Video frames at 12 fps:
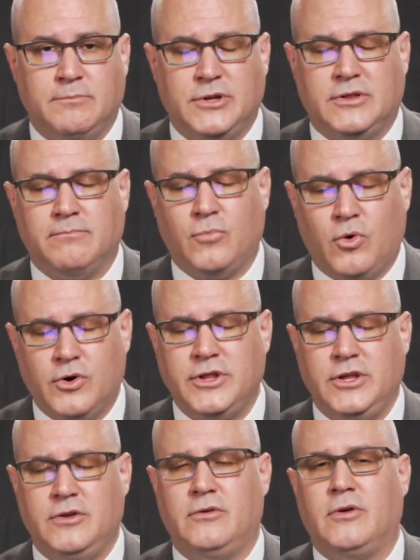but the more
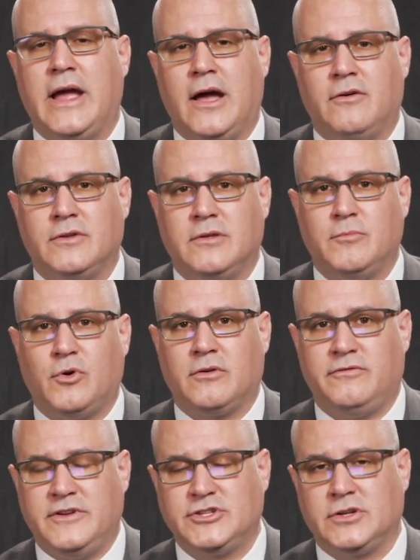that you ground, the more
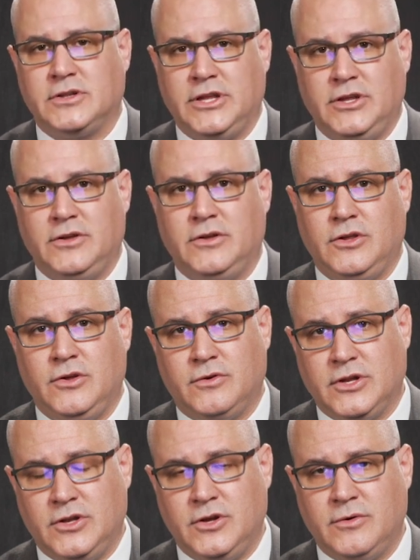efficiently you
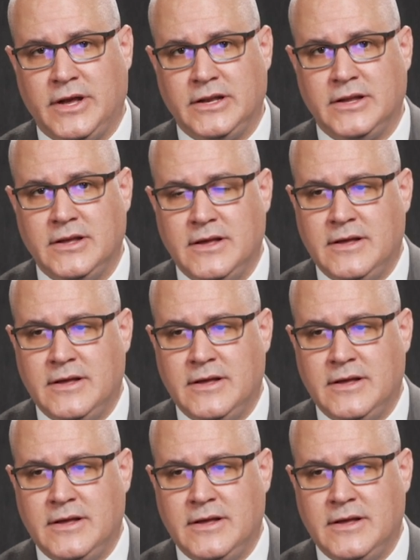can do it,